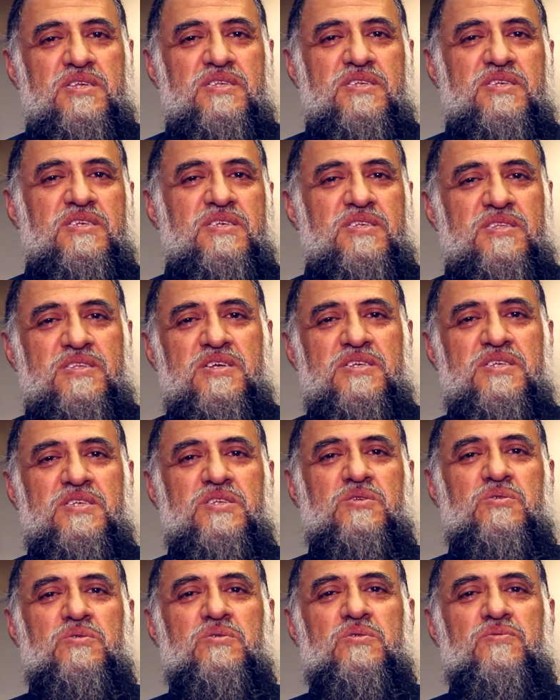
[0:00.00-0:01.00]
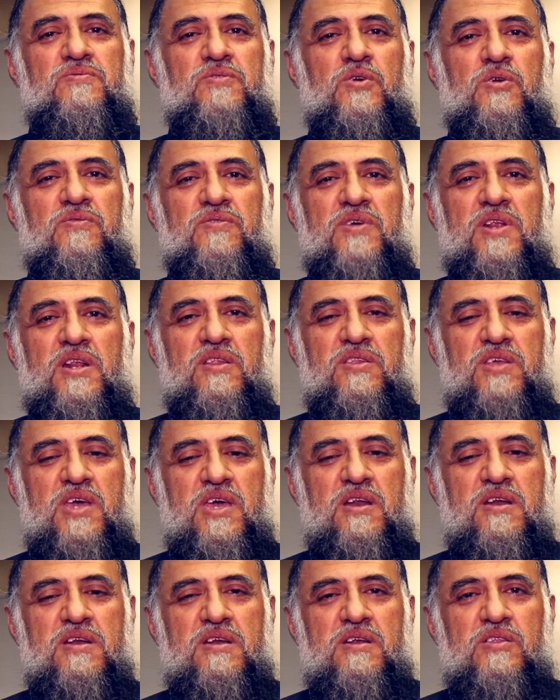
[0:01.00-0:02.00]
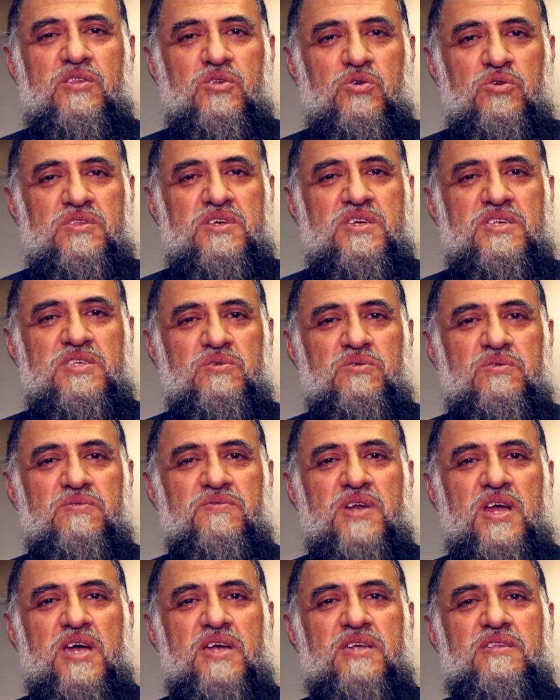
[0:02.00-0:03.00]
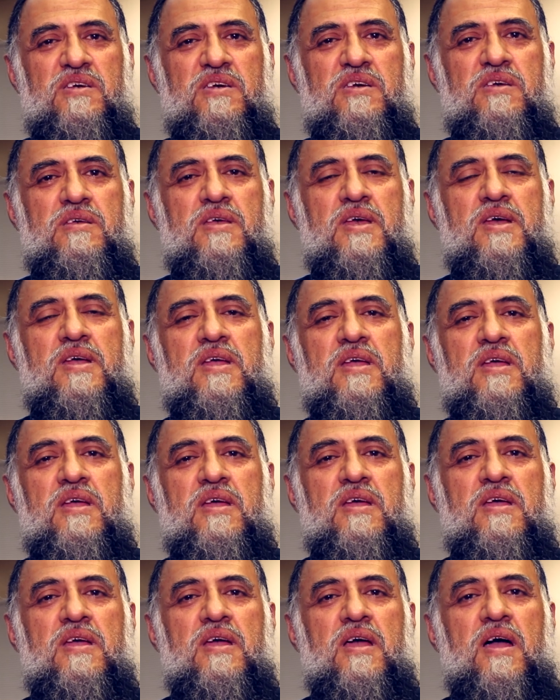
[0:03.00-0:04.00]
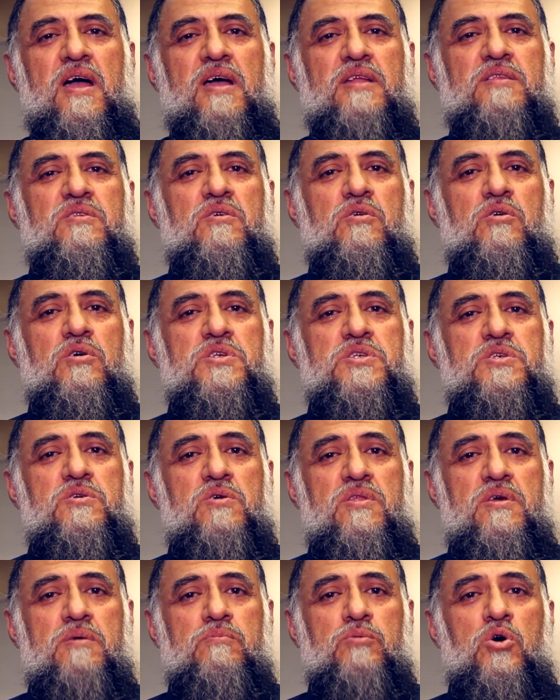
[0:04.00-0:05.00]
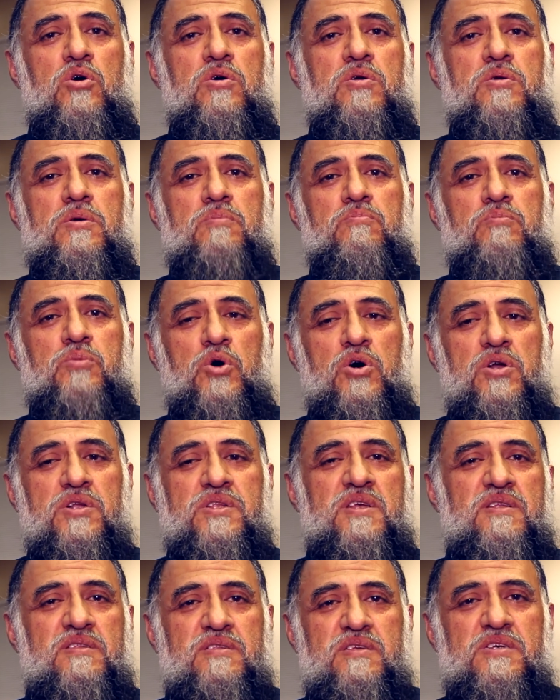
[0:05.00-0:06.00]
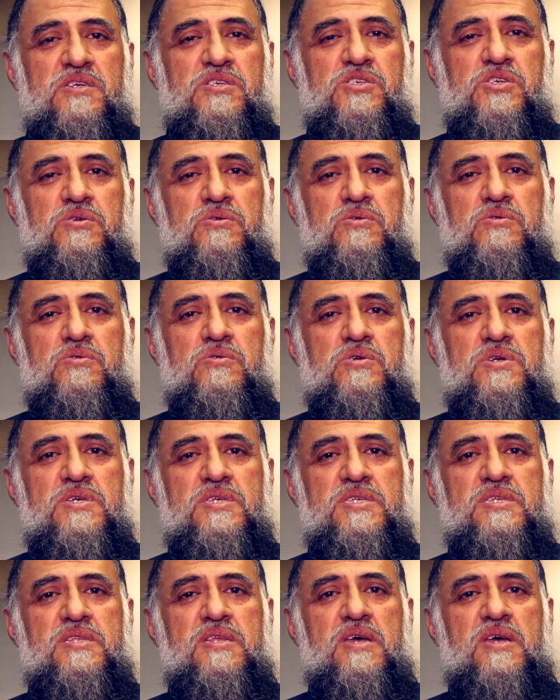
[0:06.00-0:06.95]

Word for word: and sisters to fulfill their duties on Friday. And also, the more important issue is